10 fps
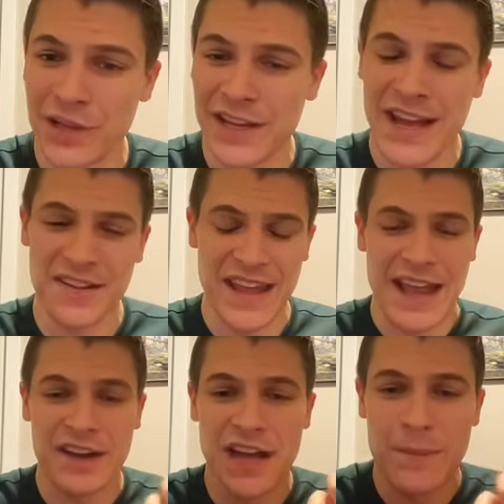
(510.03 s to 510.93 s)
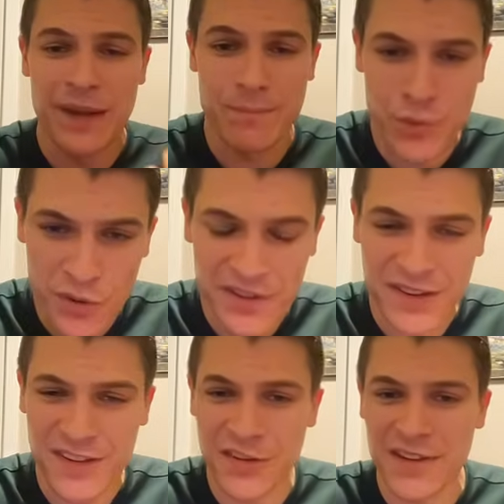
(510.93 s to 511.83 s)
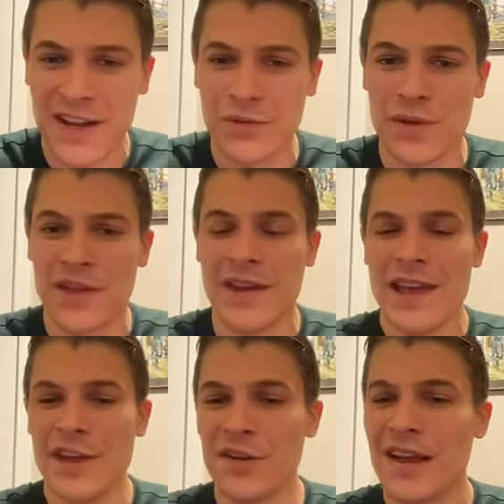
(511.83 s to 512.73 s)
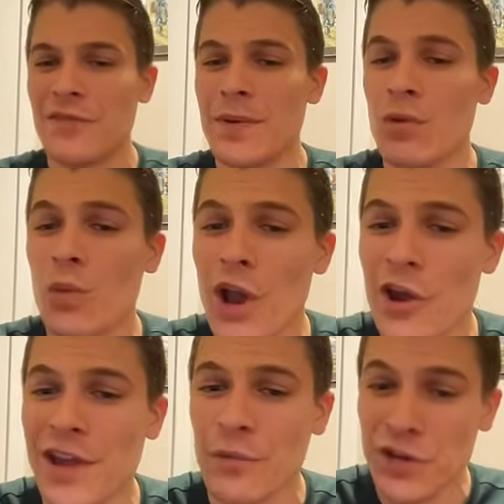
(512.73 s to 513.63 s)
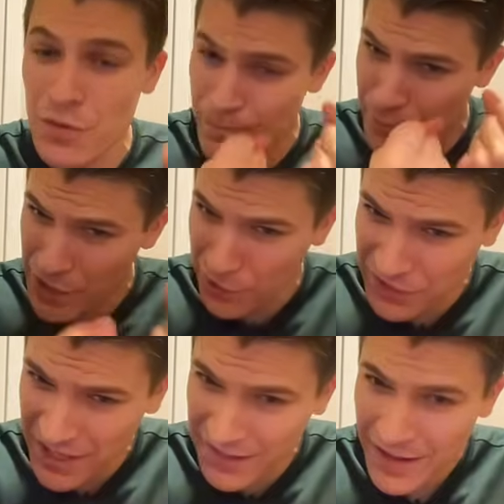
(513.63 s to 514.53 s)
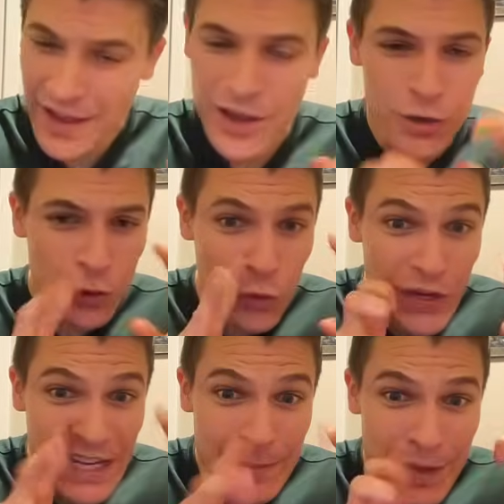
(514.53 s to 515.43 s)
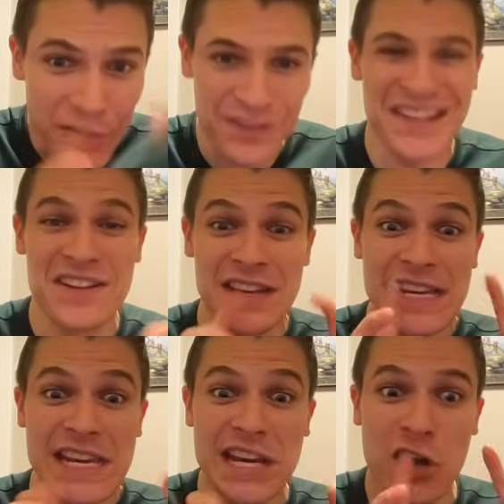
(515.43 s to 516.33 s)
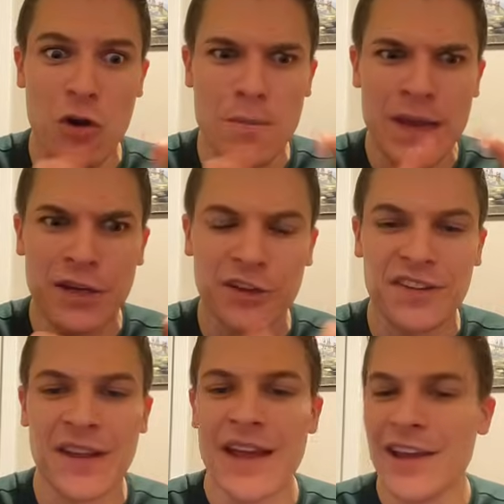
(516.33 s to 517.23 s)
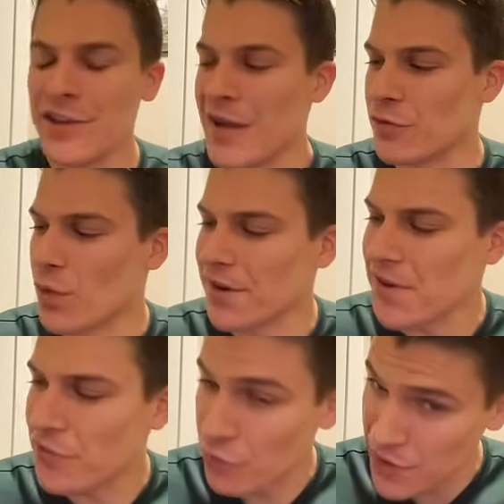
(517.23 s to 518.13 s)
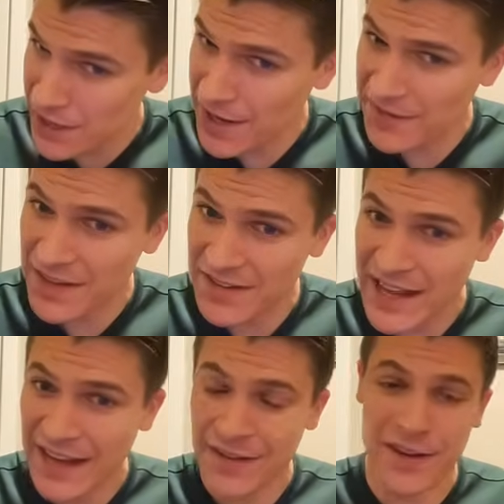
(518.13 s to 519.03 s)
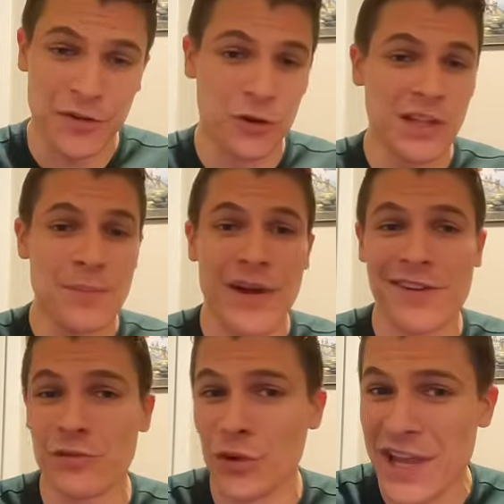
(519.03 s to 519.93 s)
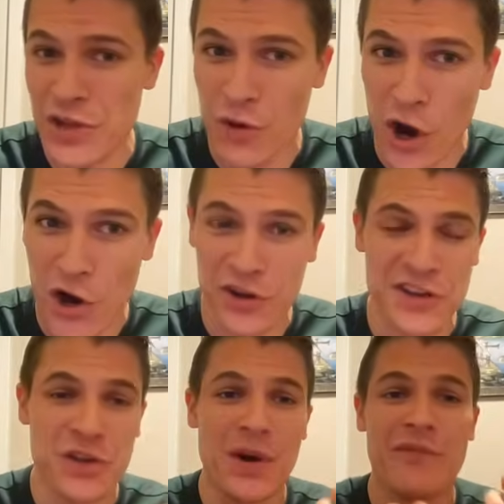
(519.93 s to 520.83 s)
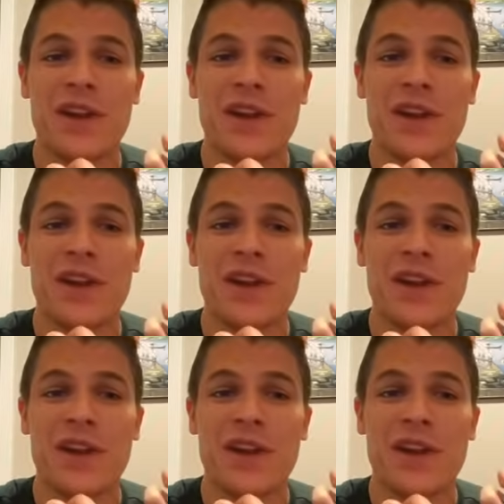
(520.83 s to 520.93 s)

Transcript: is really nice, the economic boost associated with it. You just have to be wary when you build these greedy builds, these eco builds. You have to watch out for the recons and the tanks, because early pressure will hit you harder and you will